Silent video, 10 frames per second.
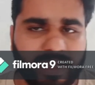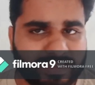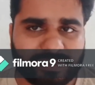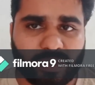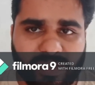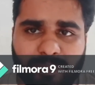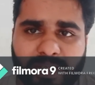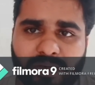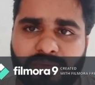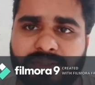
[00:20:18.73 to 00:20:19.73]
and he is not
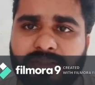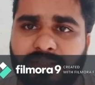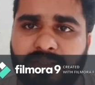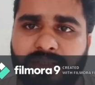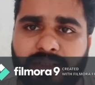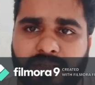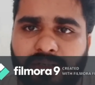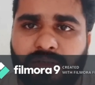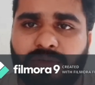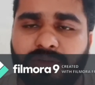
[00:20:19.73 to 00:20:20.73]
coming out with any
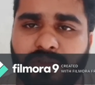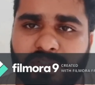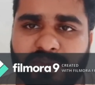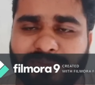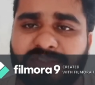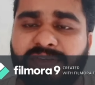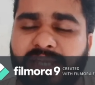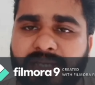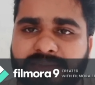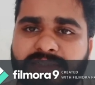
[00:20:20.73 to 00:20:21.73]
no
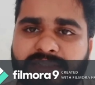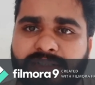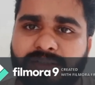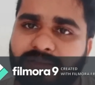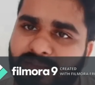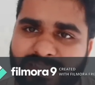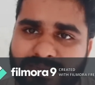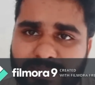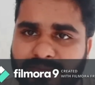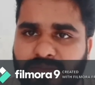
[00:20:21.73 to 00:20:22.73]
specific answers, and he
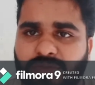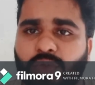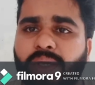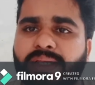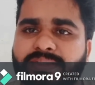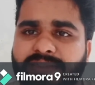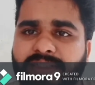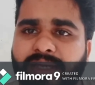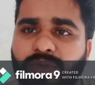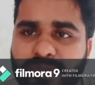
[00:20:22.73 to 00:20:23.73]
is just throwing
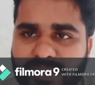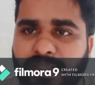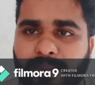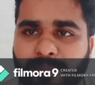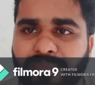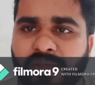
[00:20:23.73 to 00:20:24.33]
us a question: